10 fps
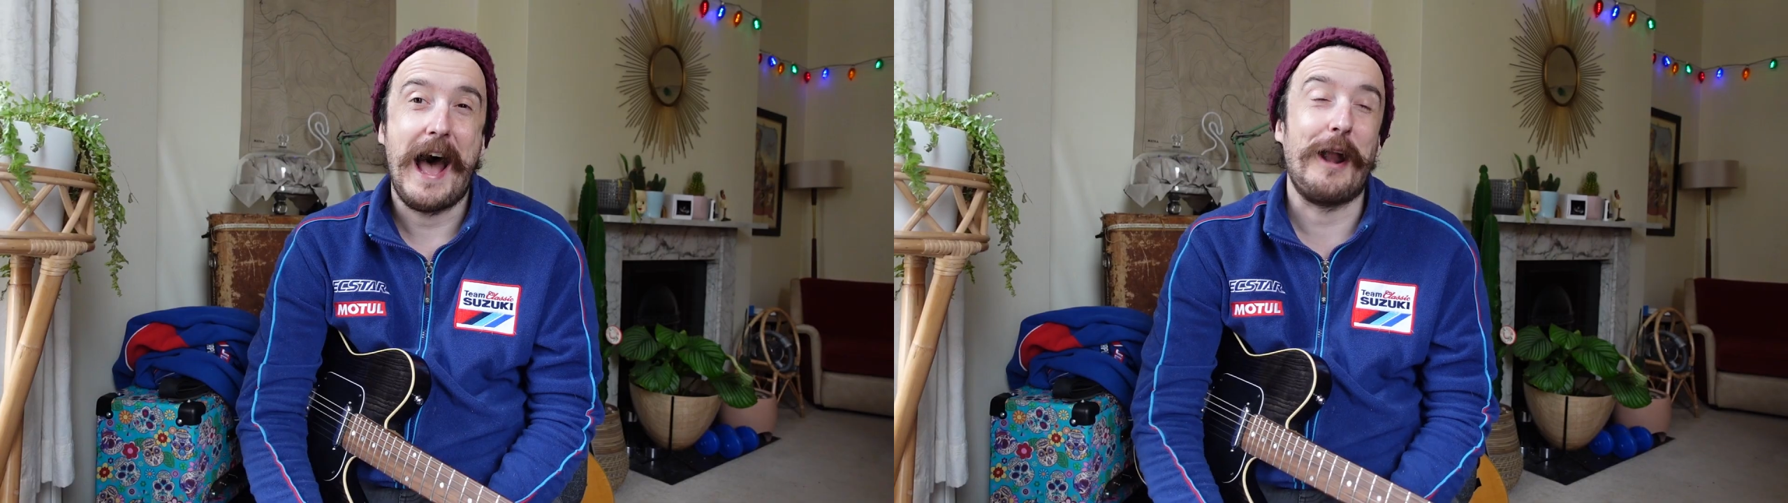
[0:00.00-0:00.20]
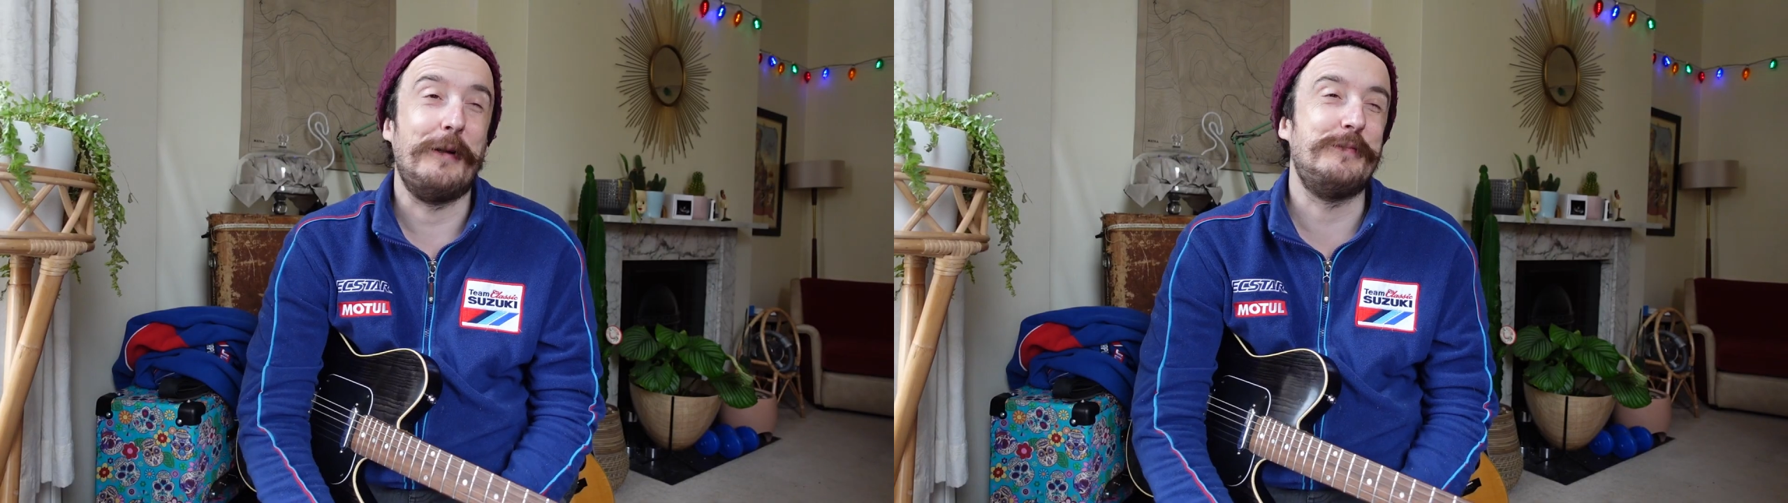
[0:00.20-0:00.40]

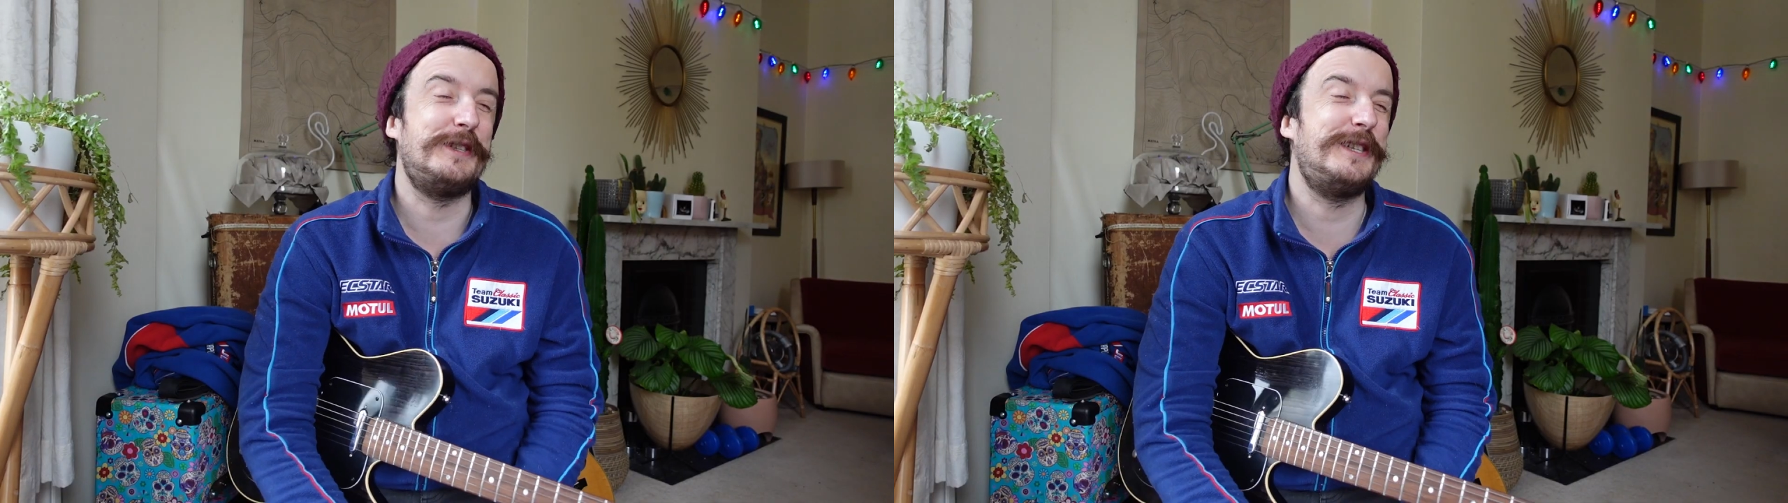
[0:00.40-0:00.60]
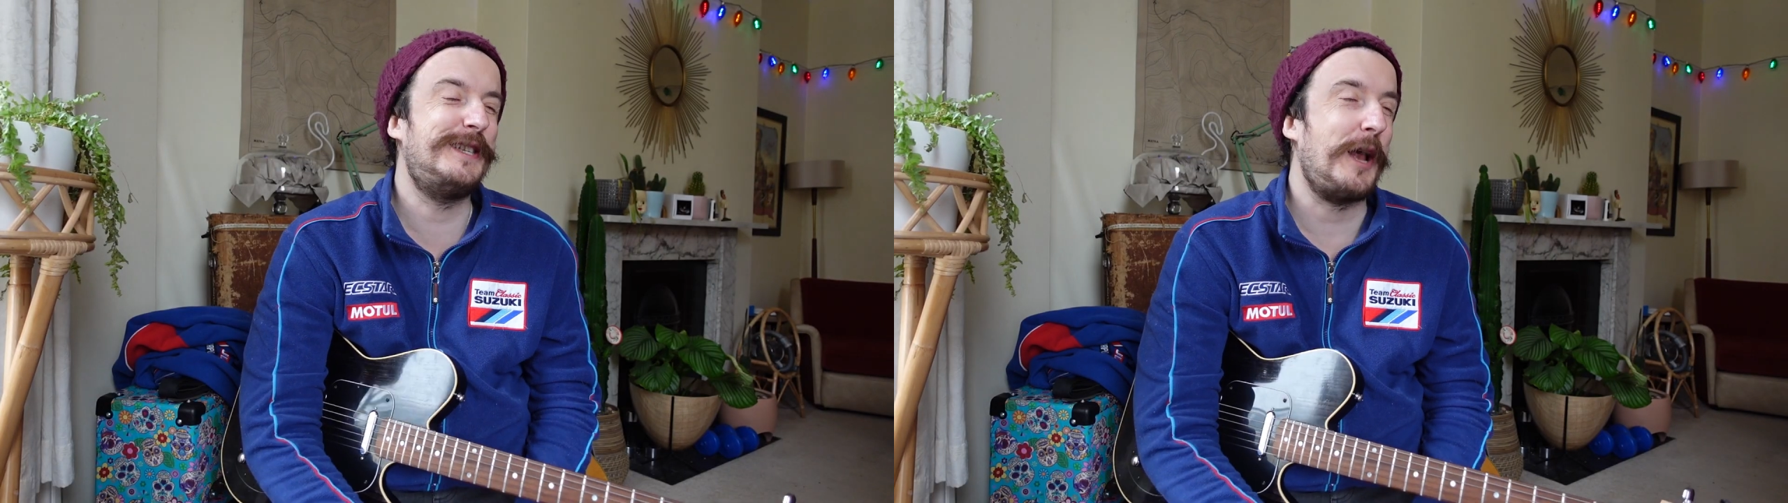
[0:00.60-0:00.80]
And I'm
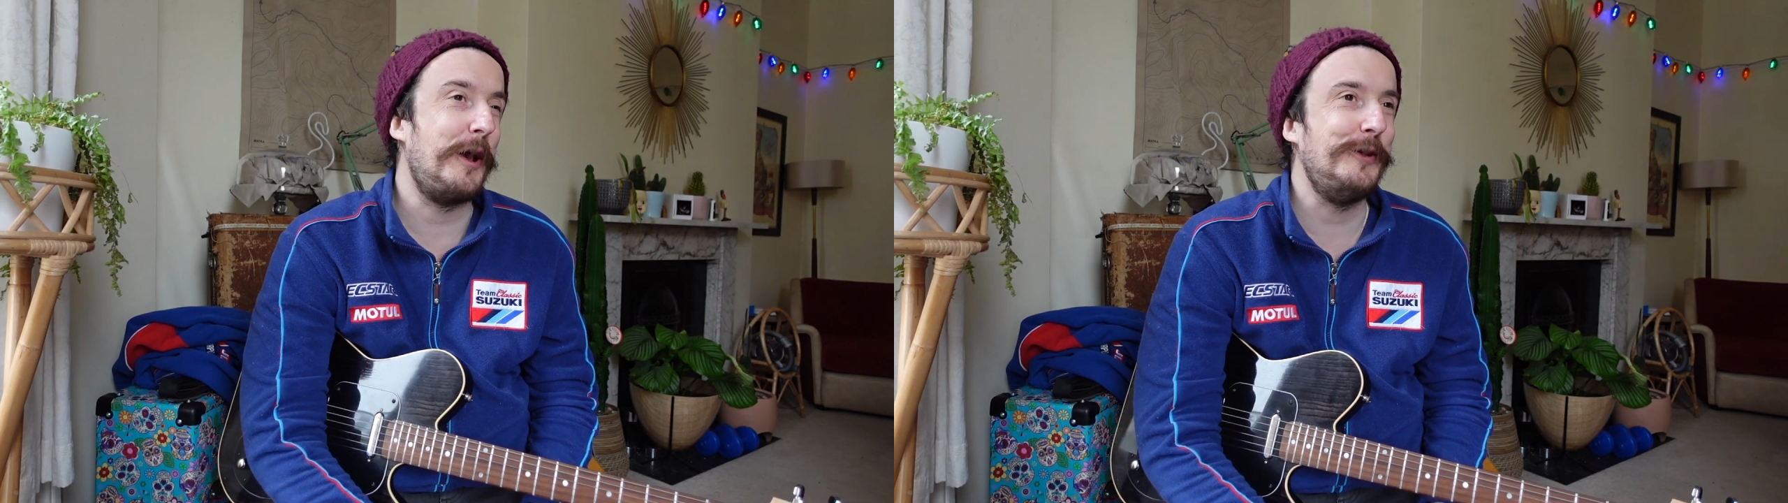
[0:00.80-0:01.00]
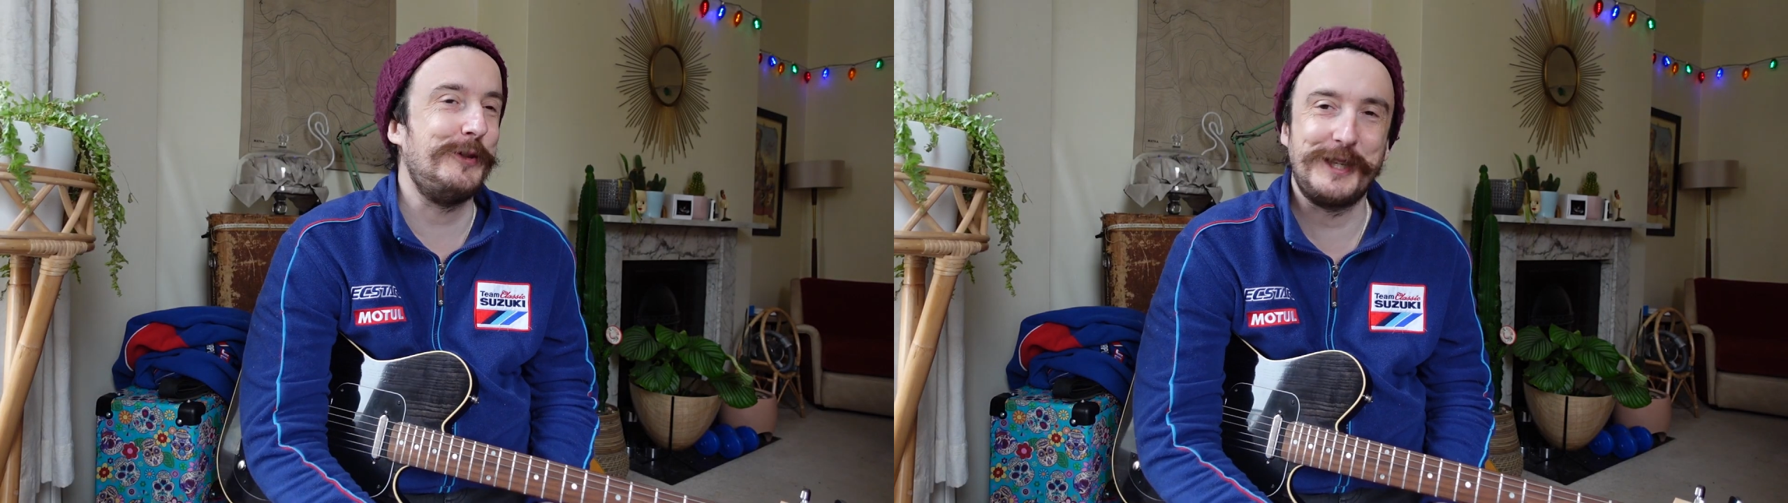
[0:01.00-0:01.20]

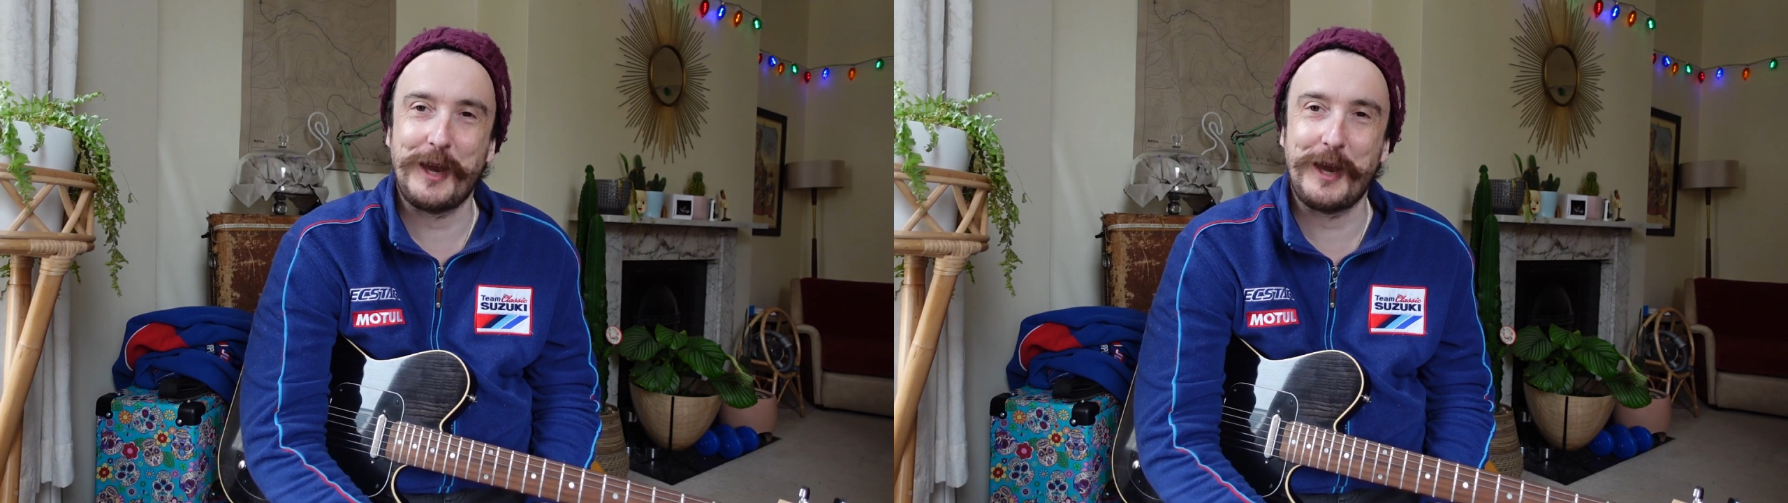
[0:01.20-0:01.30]
so